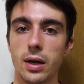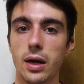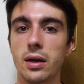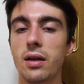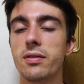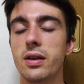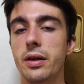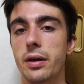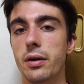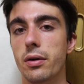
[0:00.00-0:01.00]
And
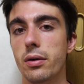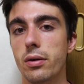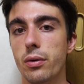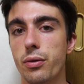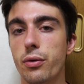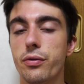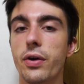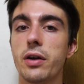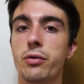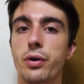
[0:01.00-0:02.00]
lastly, a third
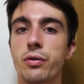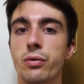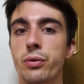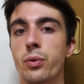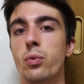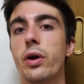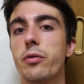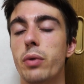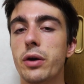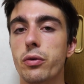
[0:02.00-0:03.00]
factor into
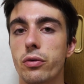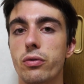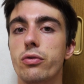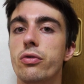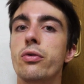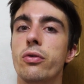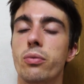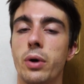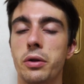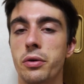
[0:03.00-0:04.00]
what record to
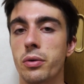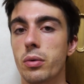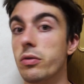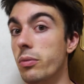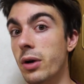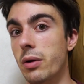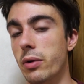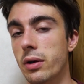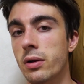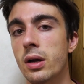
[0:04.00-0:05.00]
choose when you want to buy
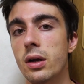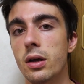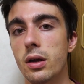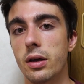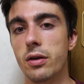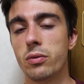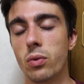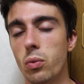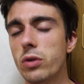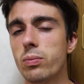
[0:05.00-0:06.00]
one is
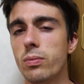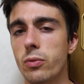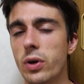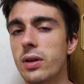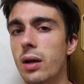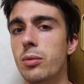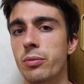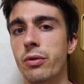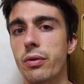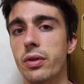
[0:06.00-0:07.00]
what
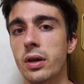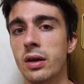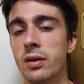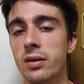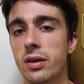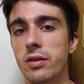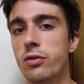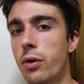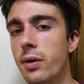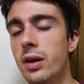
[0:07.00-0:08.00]
album do you think is
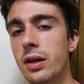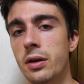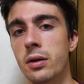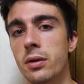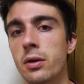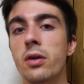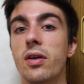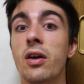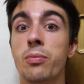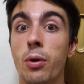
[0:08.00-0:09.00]
currently not
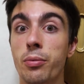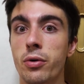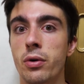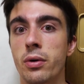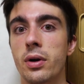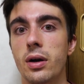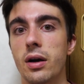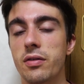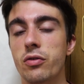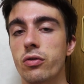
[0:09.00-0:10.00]
as popular
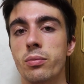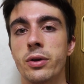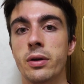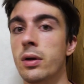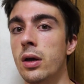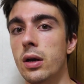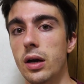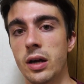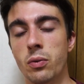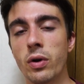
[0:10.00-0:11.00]
as it should be?
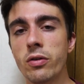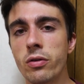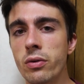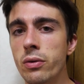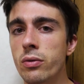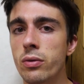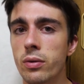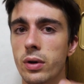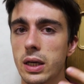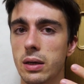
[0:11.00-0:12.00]
And once
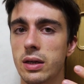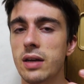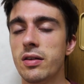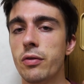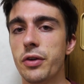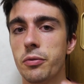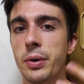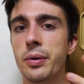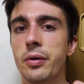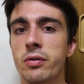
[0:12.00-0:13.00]
you get enough
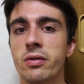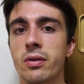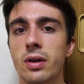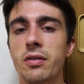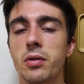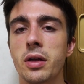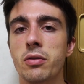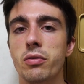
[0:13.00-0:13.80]
experience listening